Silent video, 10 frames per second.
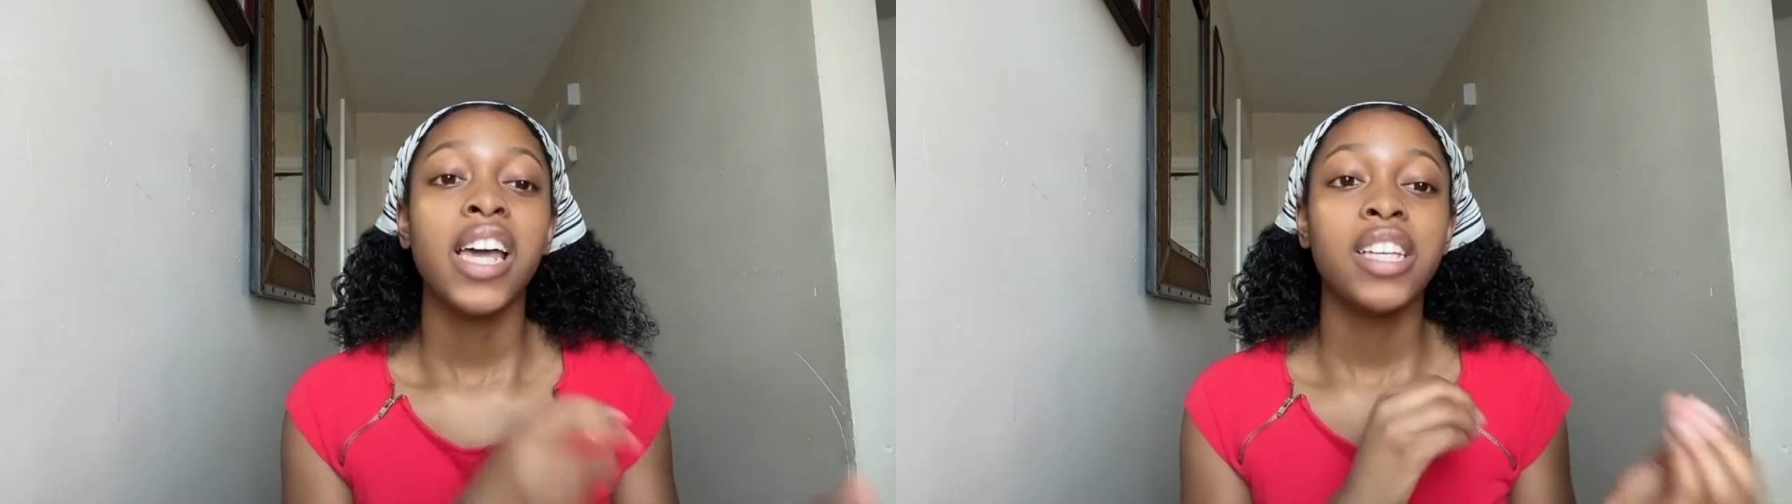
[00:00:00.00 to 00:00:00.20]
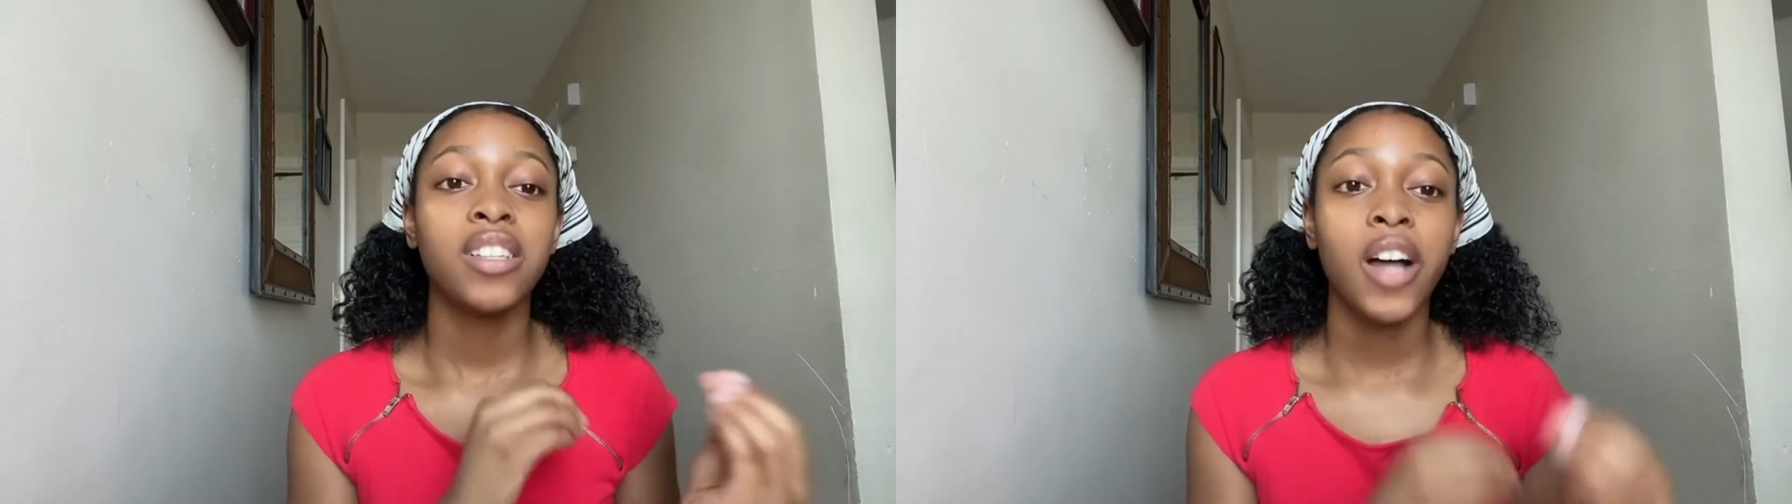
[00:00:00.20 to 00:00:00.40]

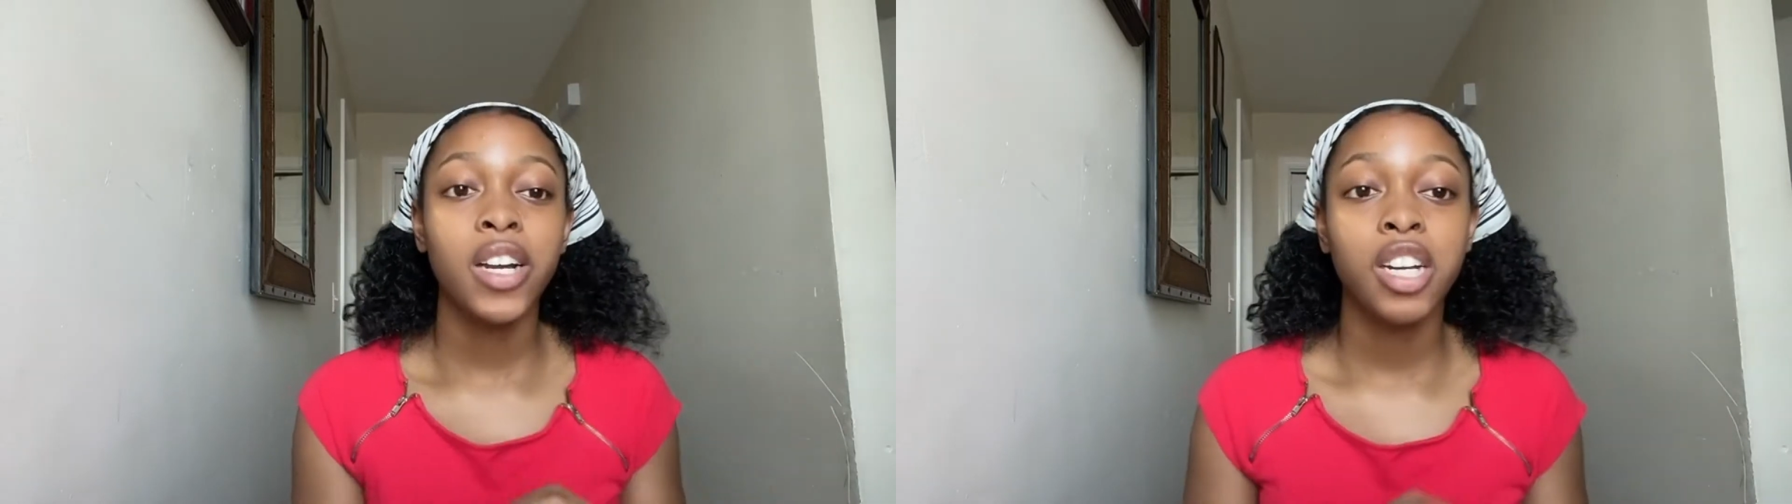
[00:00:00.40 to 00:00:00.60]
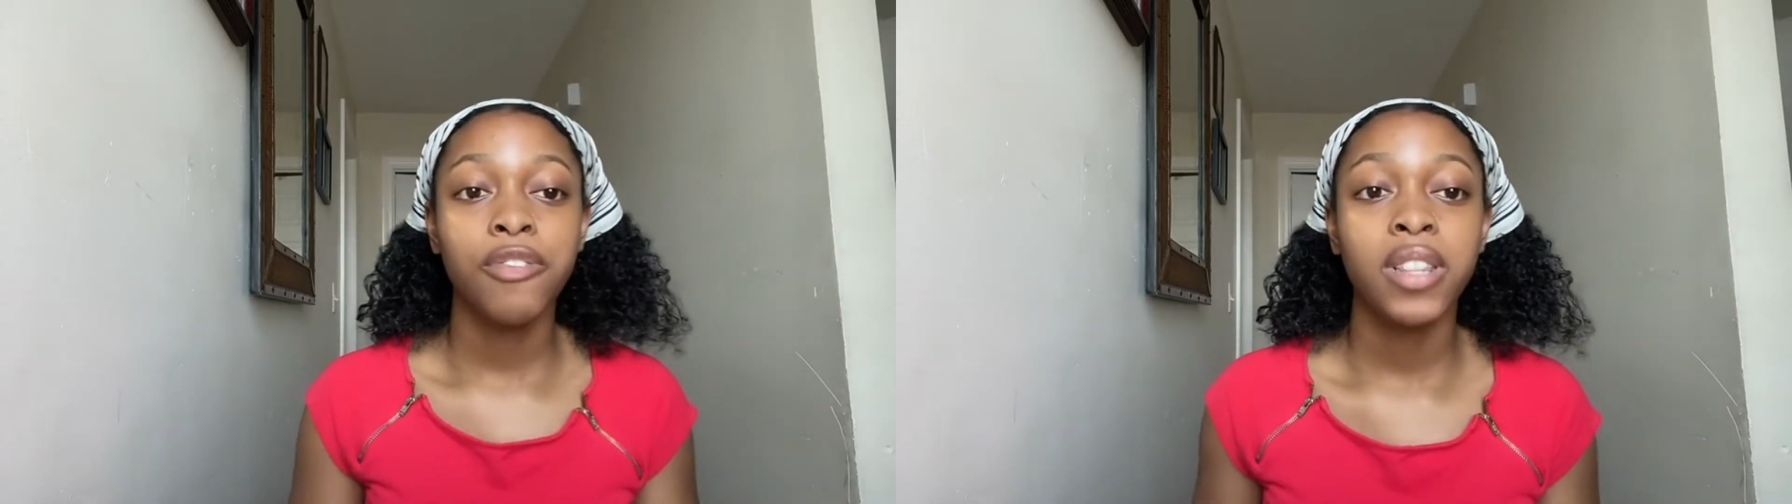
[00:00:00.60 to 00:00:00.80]
is a
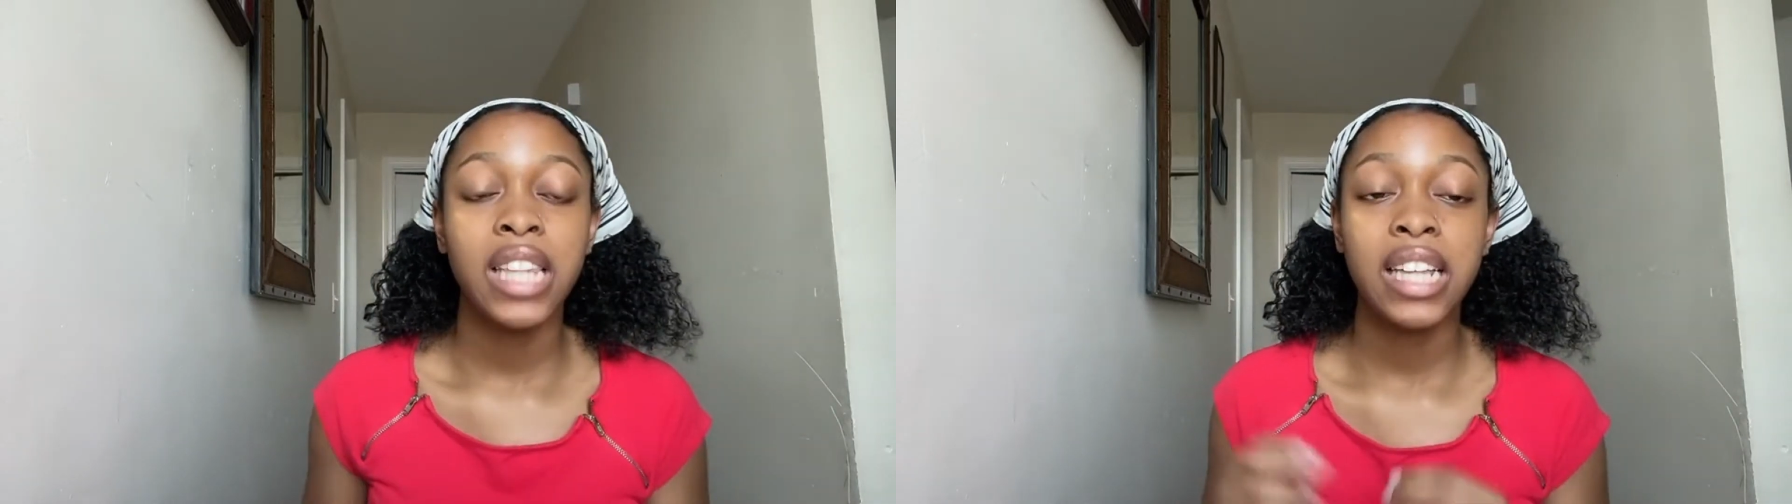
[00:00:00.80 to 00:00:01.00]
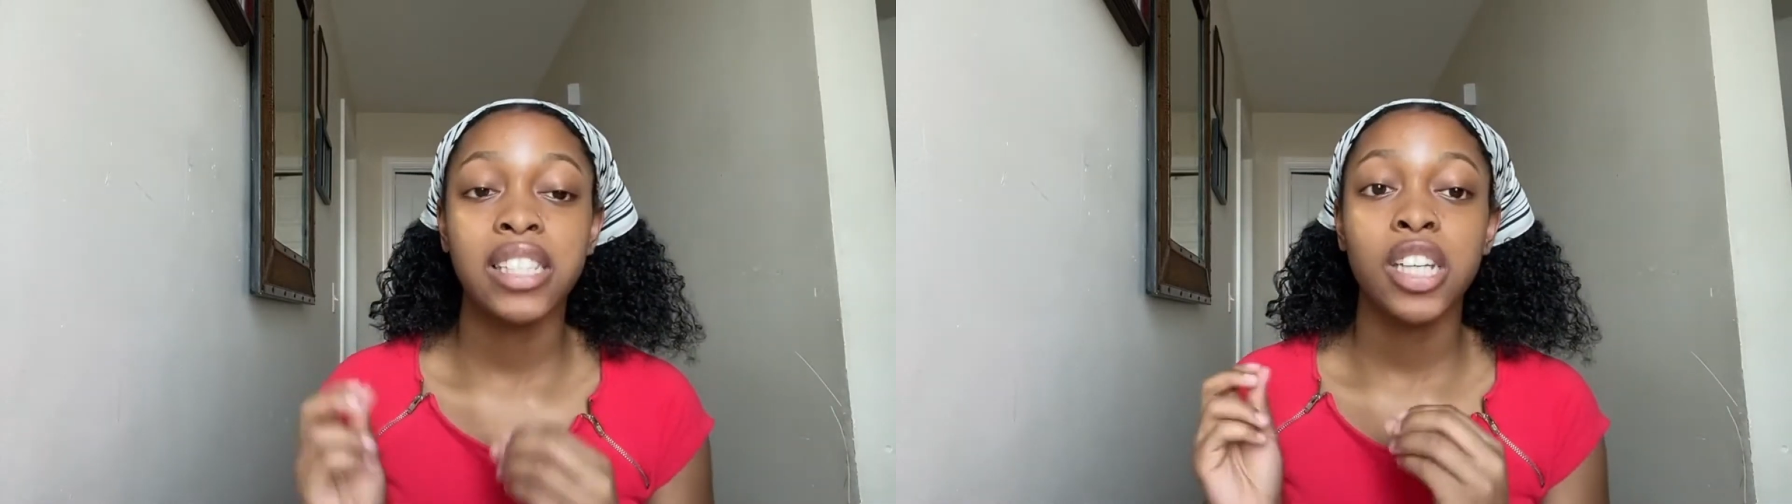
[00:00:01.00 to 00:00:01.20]
lot different
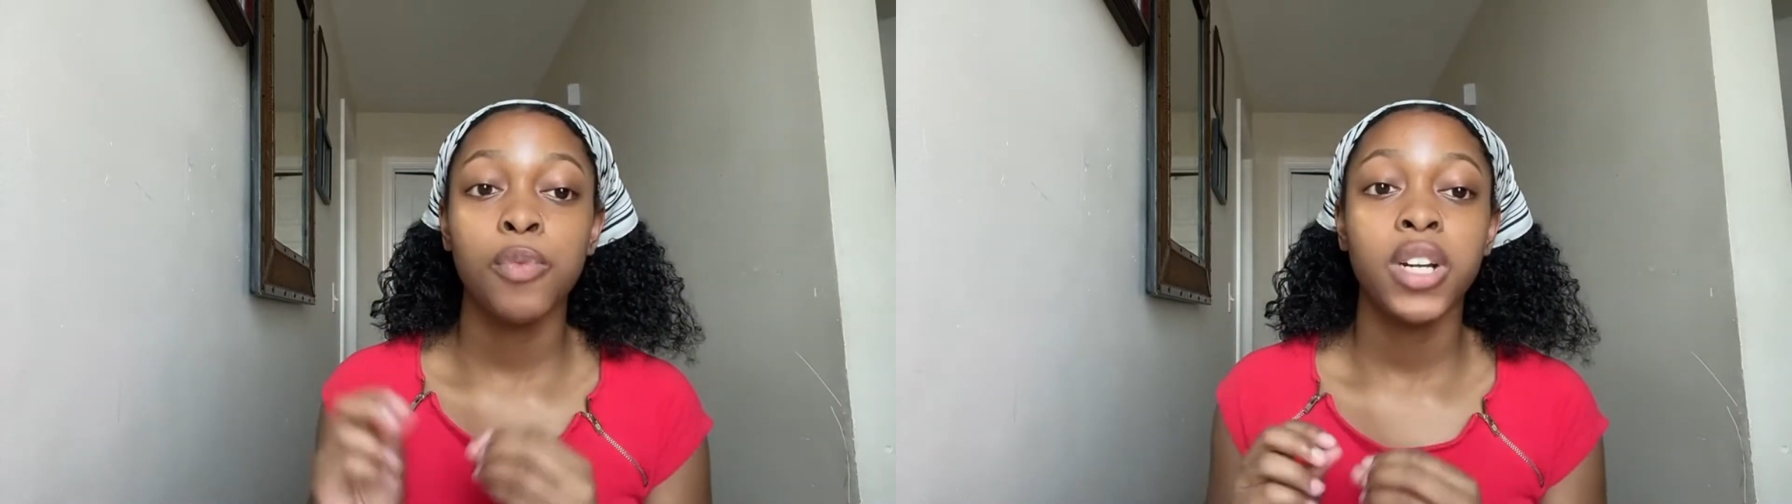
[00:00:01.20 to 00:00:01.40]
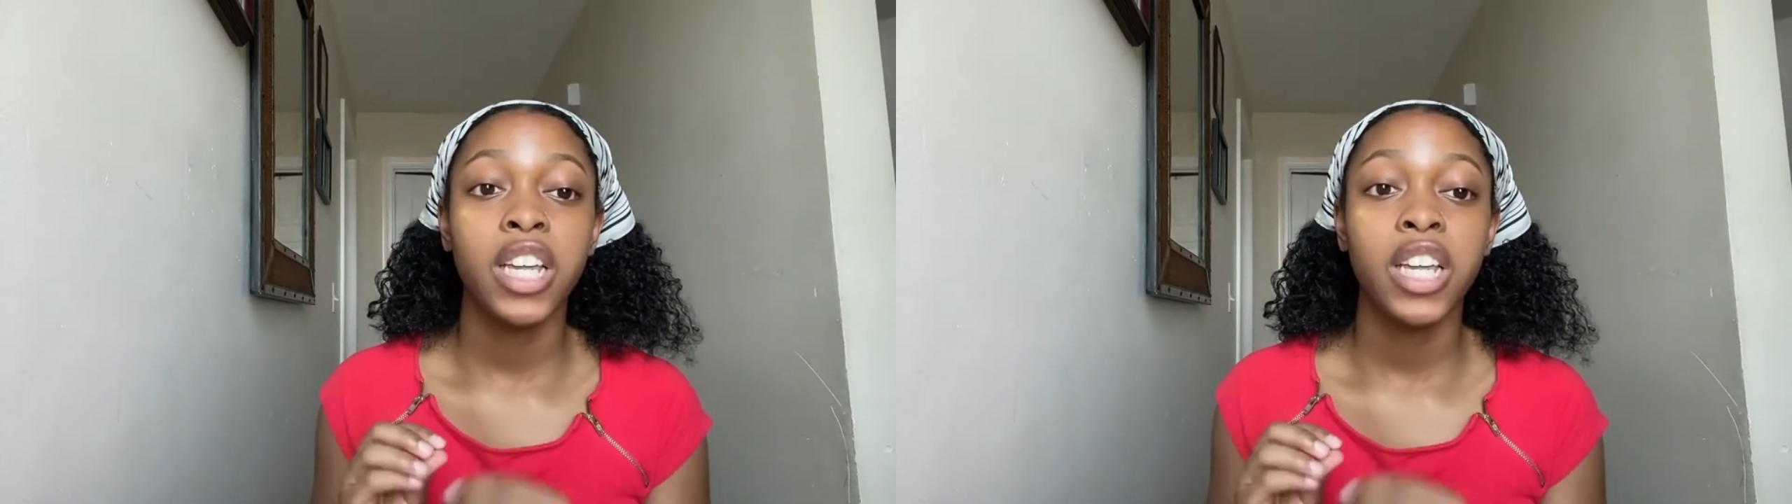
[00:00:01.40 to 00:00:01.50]
than someone